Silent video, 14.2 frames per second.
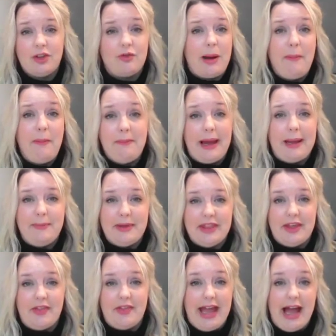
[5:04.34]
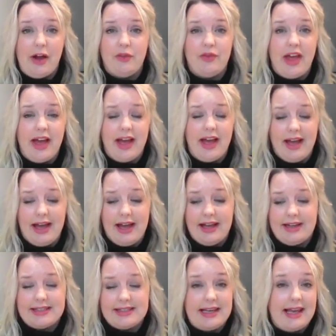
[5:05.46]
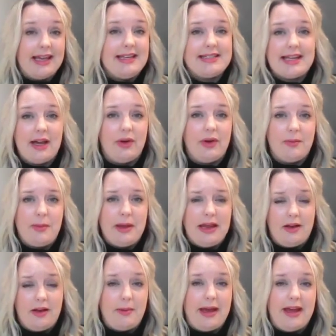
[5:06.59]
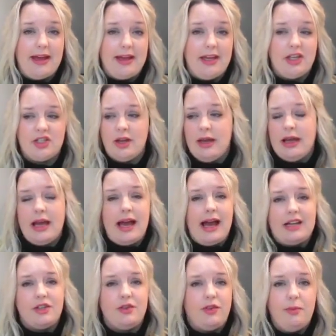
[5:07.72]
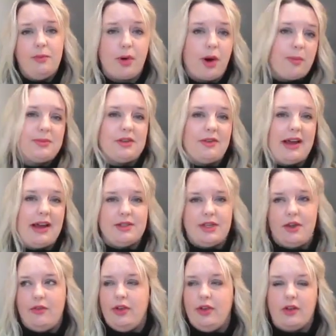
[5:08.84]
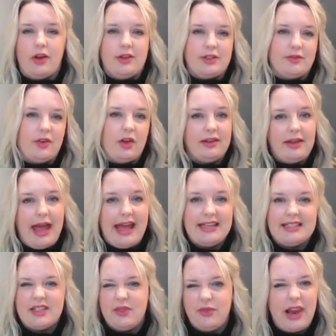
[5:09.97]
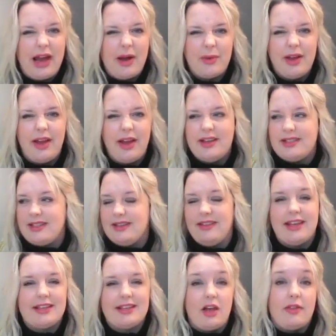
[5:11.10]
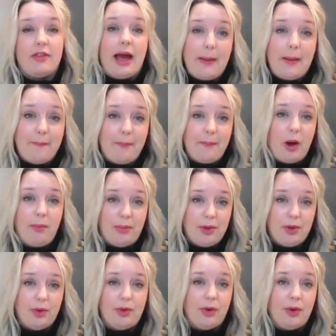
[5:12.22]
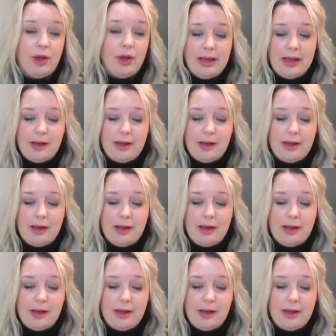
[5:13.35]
of the wrapping paper that they have there and lay it out on a page. Add a few props around it, a few kind of like heads of flowers and things like that, and pop your